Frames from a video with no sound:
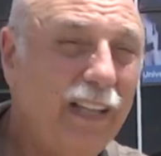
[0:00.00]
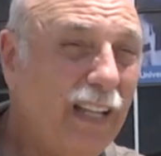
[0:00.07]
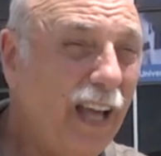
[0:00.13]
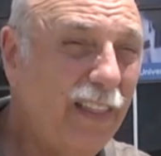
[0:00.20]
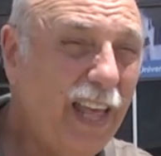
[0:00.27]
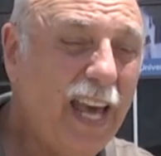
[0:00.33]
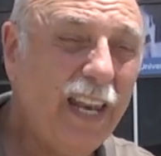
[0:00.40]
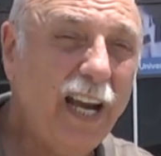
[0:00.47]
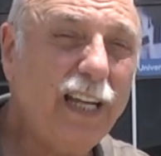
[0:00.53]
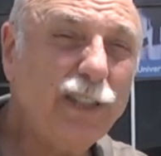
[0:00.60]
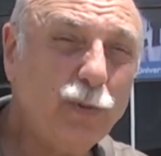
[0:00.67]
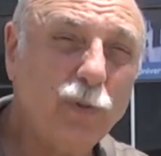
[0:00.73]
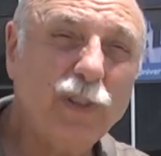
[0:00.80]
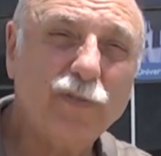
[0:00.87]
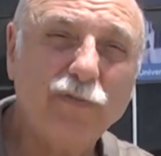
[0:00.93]
Now that
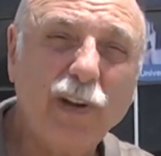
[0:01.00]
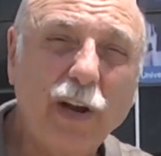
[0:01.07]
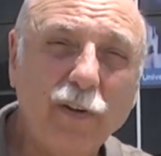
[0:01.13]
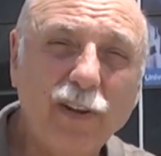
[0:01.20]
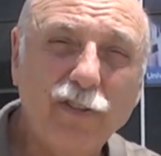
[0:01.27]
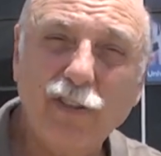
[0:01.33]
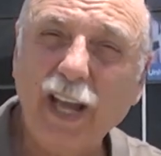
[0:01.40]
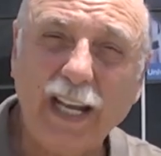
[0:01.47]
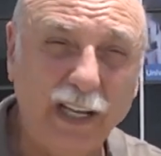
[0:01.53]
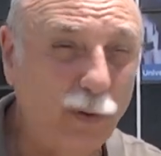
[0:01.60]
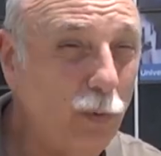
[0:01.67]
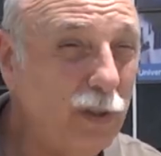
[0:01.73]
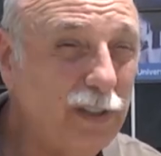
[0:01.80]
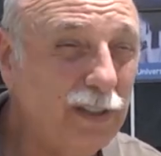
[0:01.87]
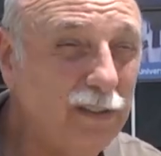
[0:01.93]
ice was very thick. It
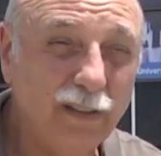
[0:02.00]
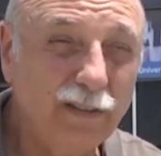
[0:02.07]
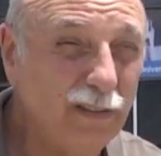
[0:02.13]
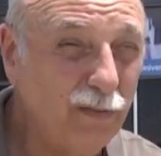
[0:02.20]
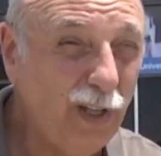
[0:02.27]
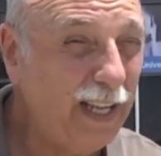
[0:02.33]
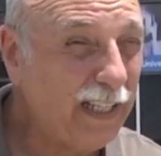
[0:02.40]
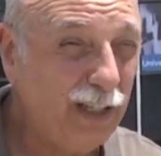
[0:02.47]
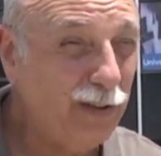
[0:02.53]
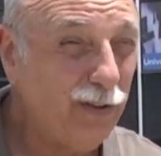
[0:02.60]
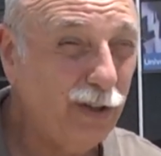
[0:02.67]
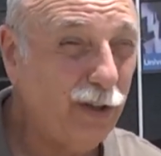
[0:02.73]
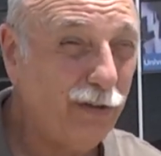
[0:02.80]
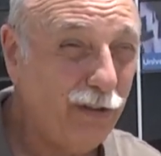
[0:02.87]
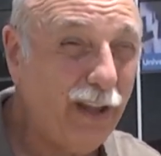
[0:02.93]
wasn't like
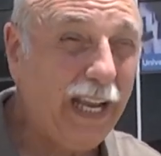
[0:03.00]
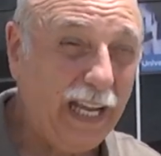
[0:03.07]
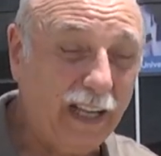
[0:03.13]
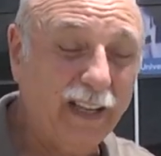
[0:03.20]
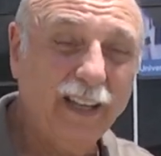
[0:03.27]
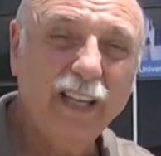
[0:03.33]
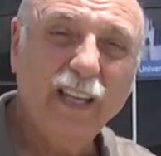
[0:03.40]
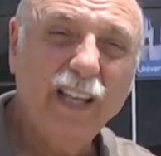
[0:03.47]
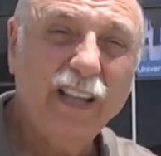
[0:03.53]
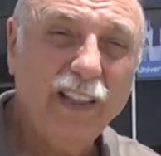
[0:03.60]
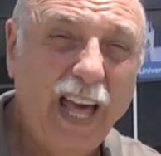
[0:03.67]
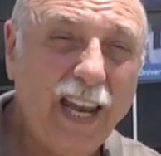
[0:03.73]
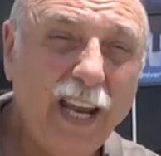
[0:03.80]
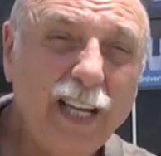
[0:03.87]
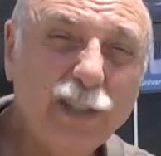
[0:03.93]
you think.
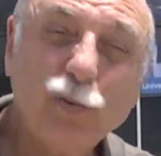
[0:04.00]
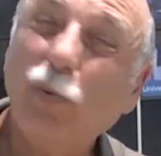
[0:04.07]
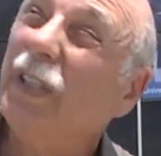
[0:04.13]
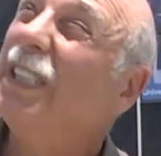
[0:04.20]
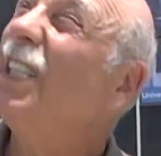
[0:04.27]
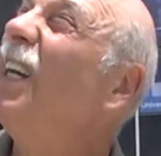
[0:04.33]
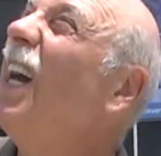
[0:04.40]
That ice was